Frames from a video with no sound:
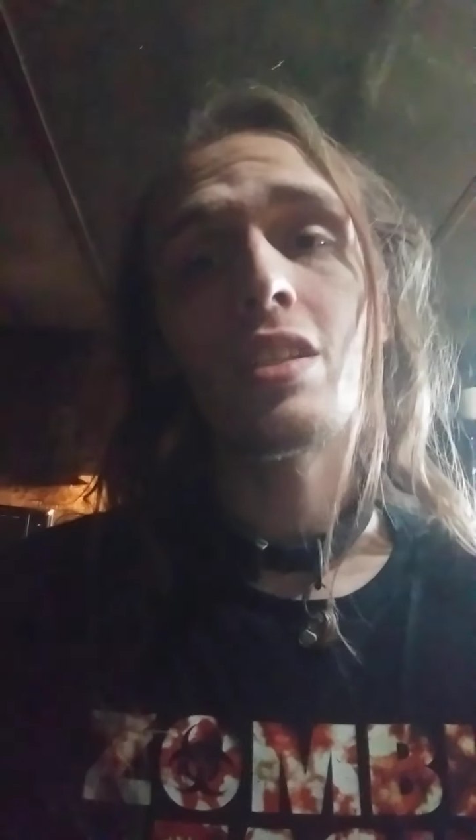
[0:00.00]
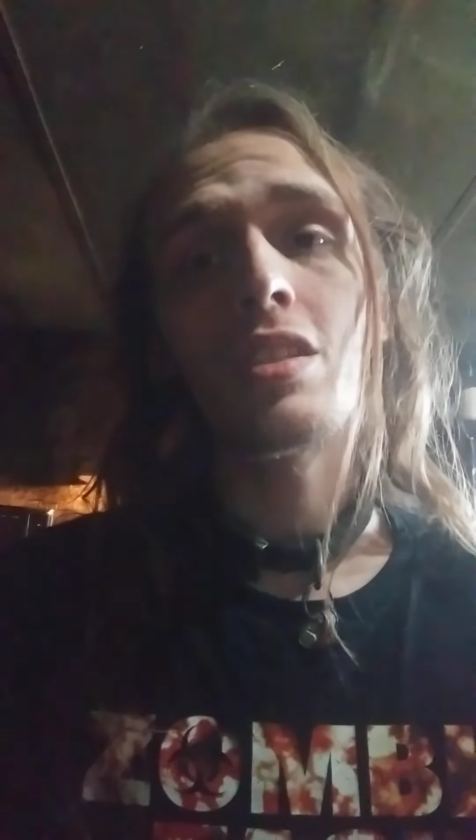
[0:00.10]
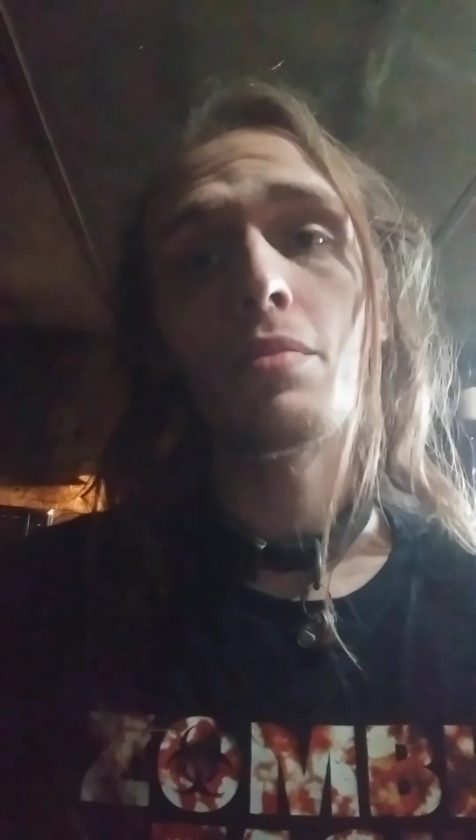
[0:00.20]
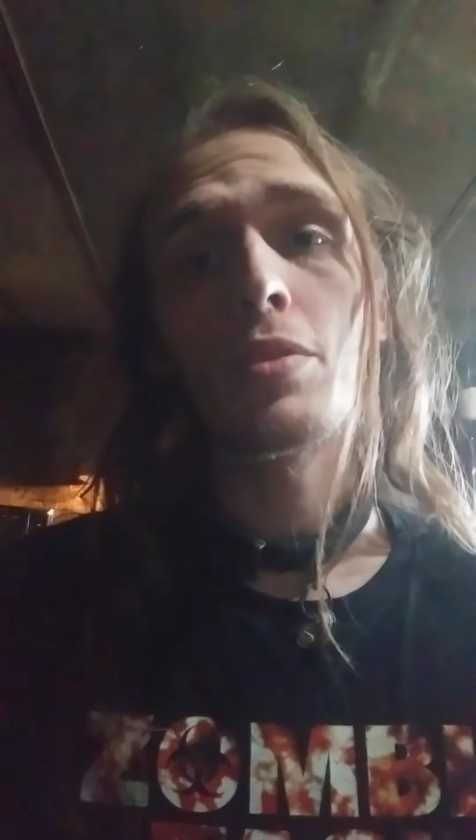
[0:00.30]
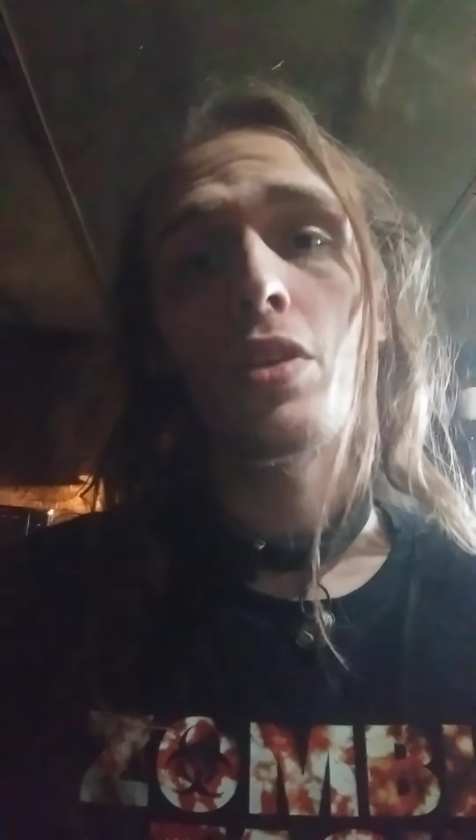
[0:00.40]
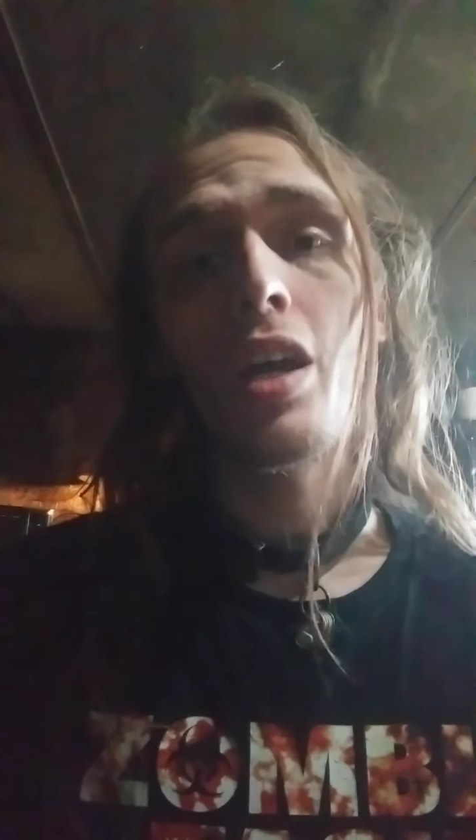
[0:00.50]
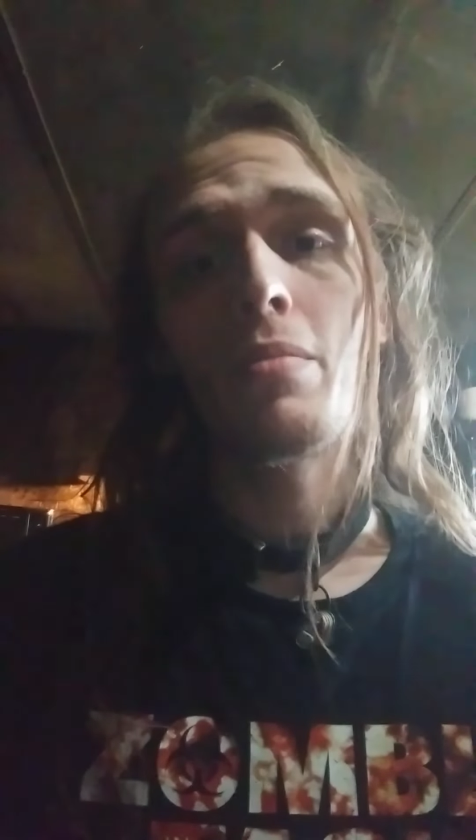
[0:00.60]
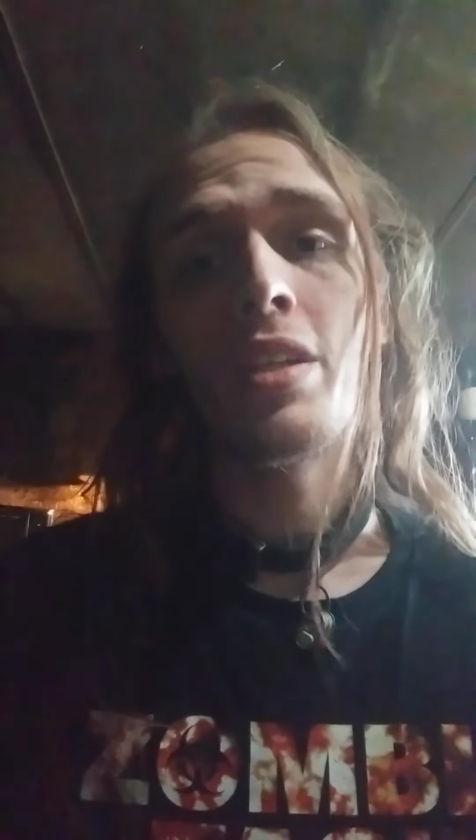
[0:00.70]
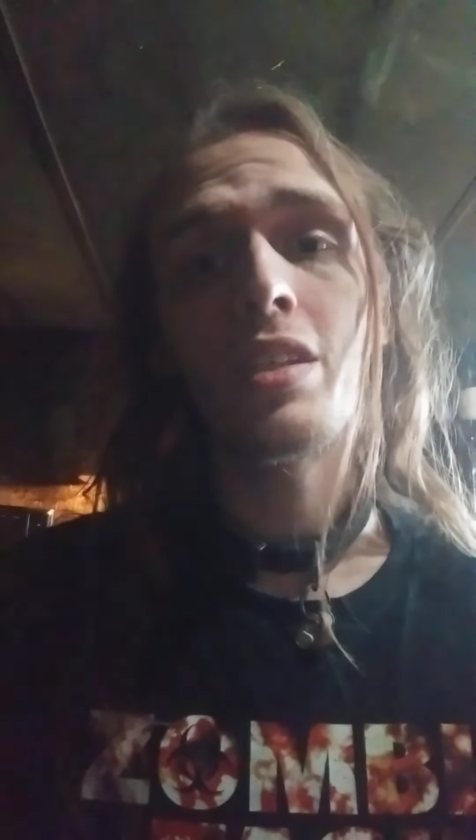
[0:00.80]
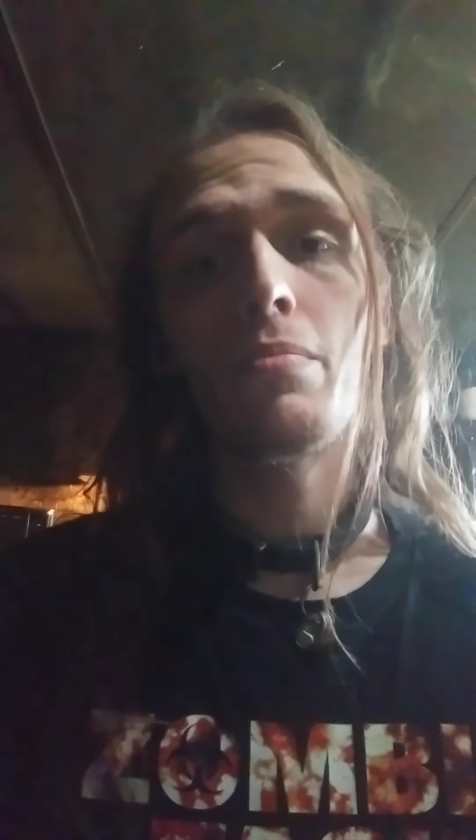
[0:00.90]
to subscribe
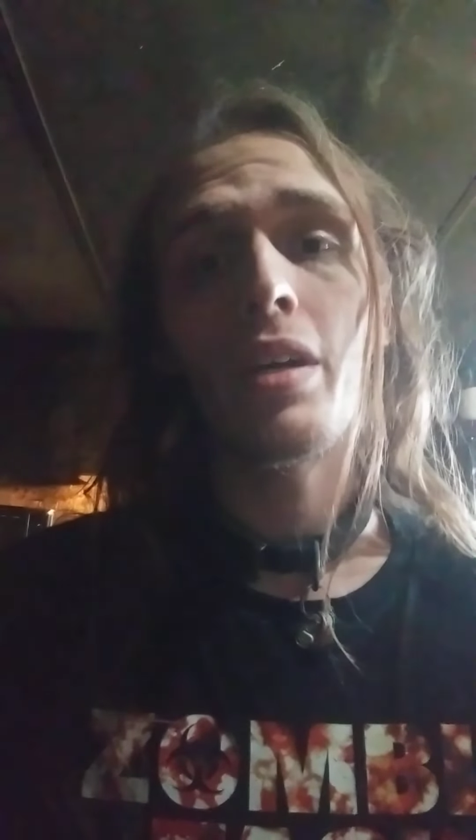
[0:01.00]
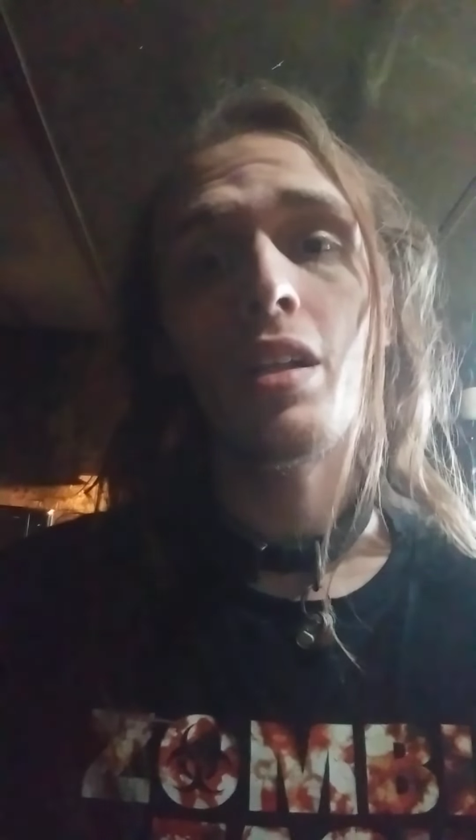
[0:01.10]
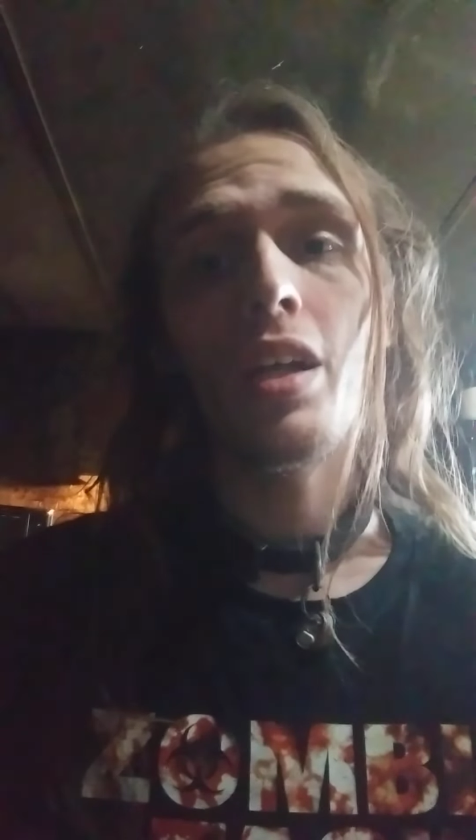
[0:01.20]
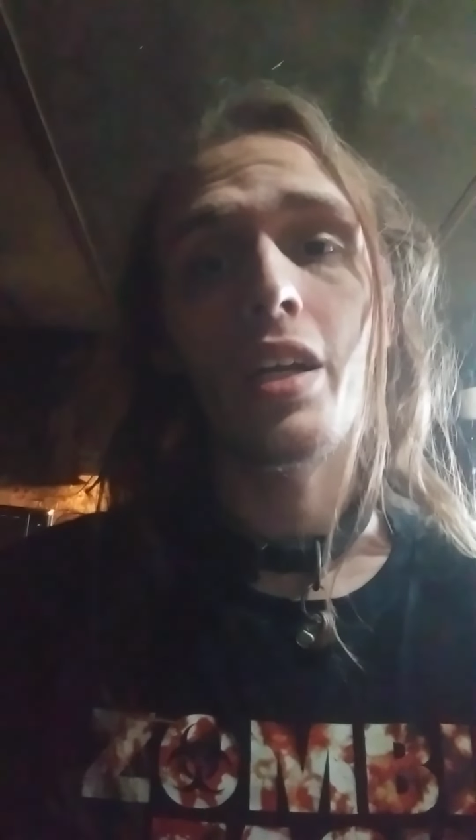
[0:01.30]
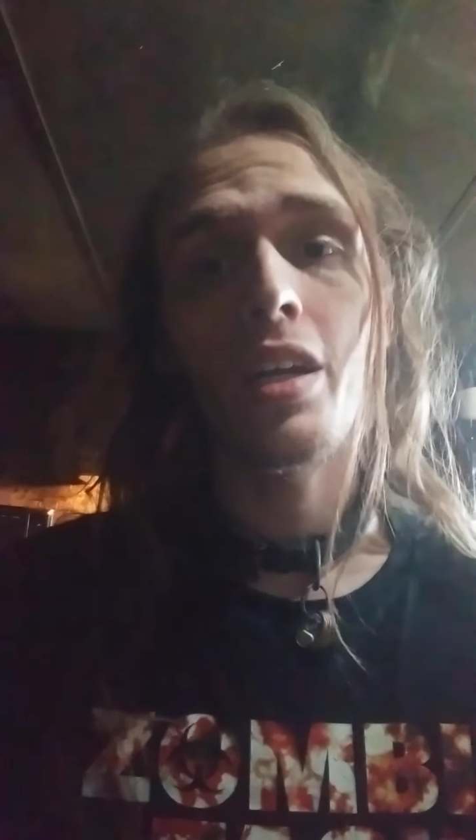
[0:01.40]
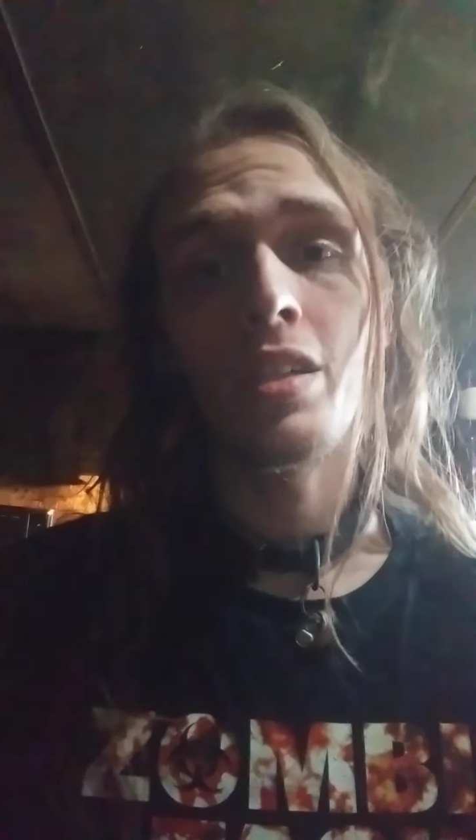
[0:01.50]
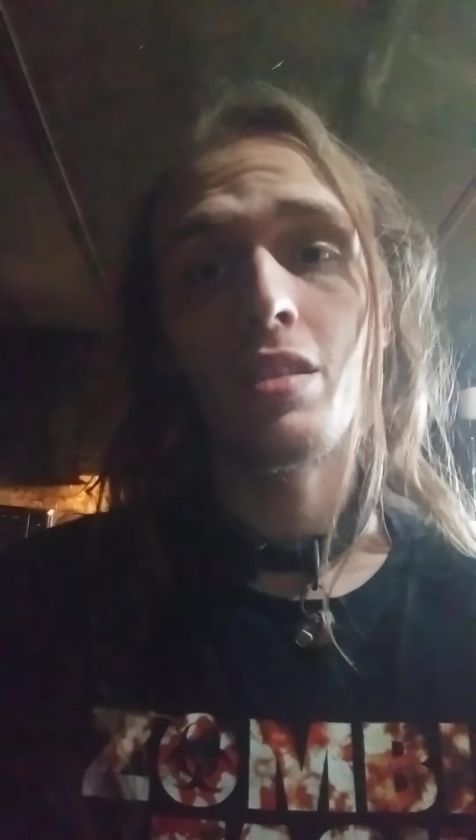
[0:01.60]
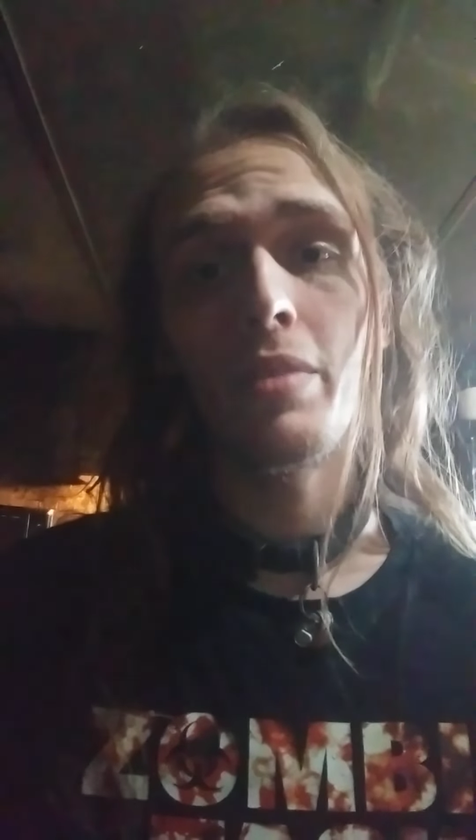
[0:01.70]
and hit the bell icon to